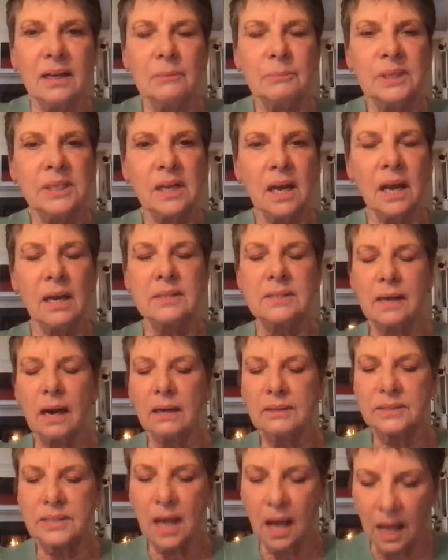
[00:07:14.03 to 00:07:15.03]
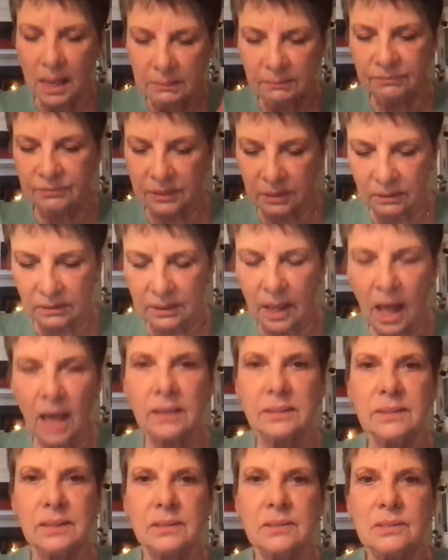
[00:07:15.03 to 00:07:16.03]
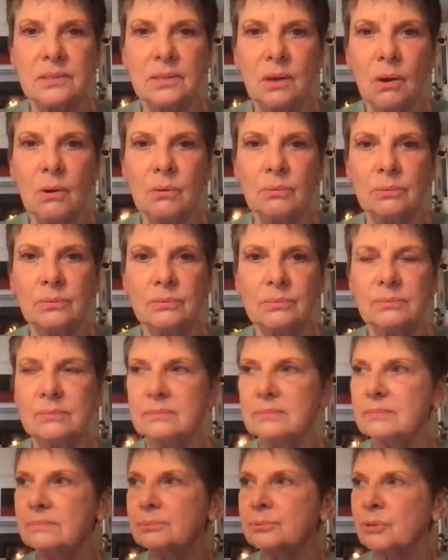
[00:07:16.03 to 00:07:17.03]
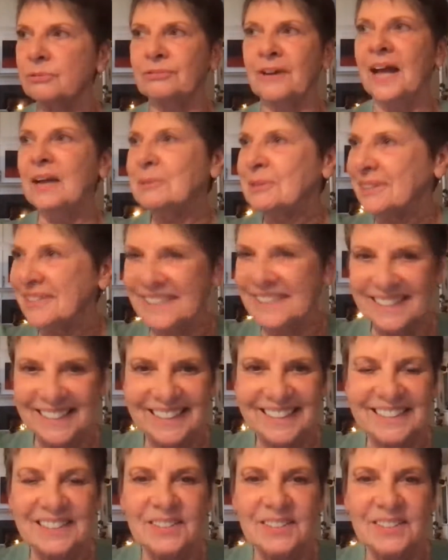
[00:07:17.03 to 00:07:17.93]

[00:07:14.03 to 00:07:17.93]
because our time feel locked in so profoundly.